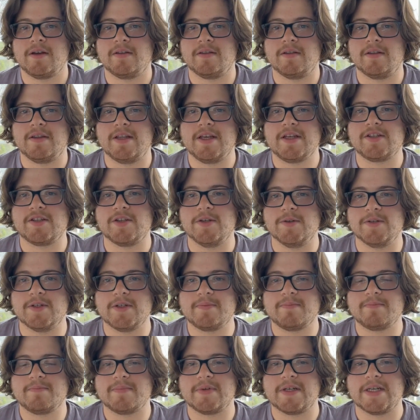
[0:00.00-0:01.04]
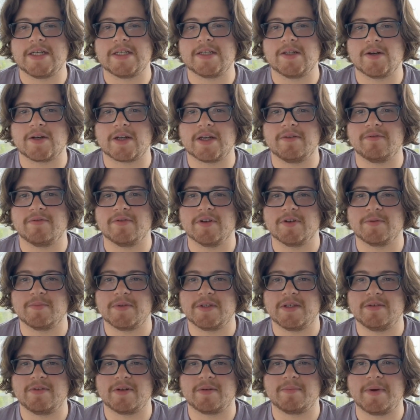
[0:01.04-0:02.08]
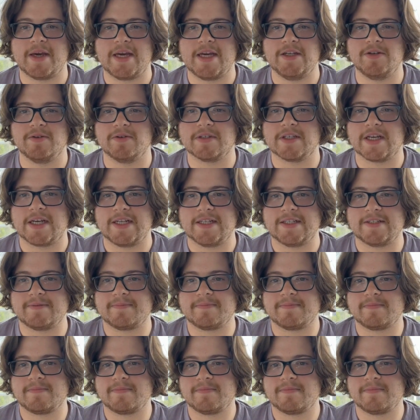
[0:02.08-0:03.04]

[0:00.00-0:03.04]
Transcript: This user is looking for a specific page or site.